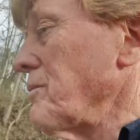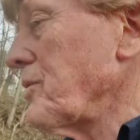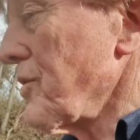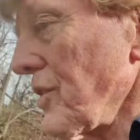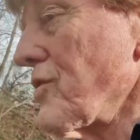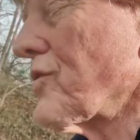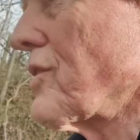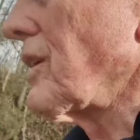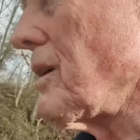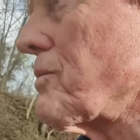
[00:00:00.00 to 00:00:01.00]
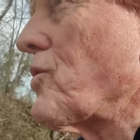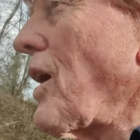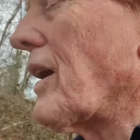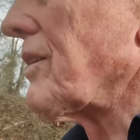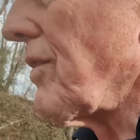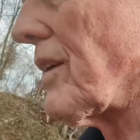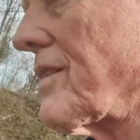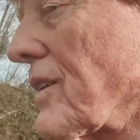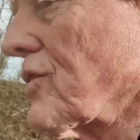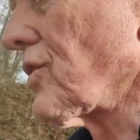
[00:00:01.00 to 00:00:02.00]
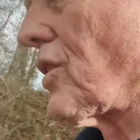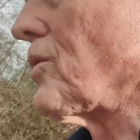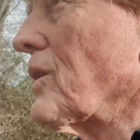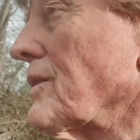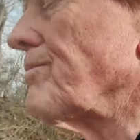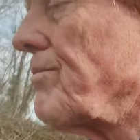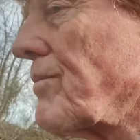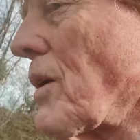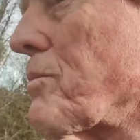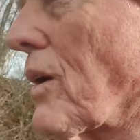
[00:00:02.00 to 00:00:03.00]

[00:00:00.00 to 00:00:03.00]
procedures to keep track of how things are going, a